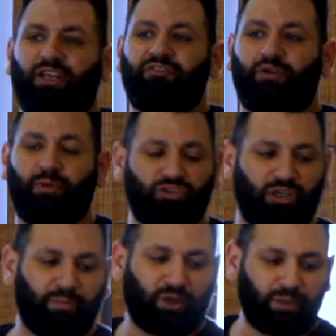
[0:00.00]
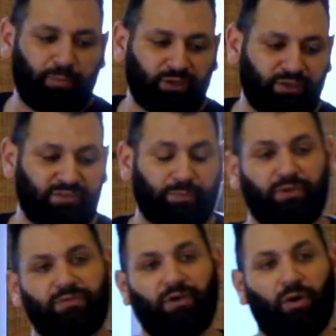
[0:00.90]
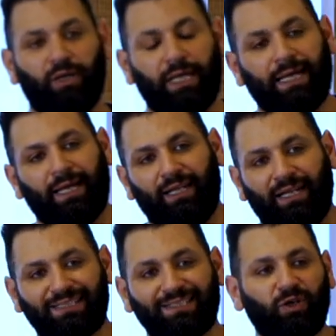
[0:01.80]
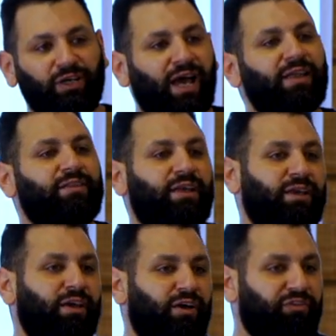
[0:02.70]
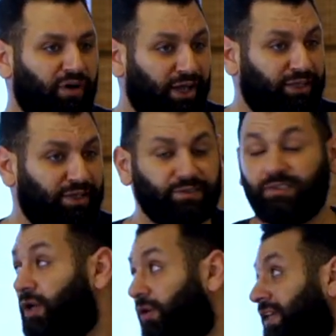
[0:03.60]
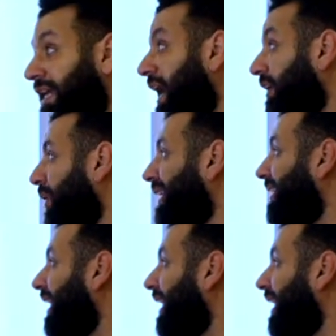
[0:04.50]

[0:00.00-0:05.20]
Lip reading: information about the participants. So let's look at the findings. So the graded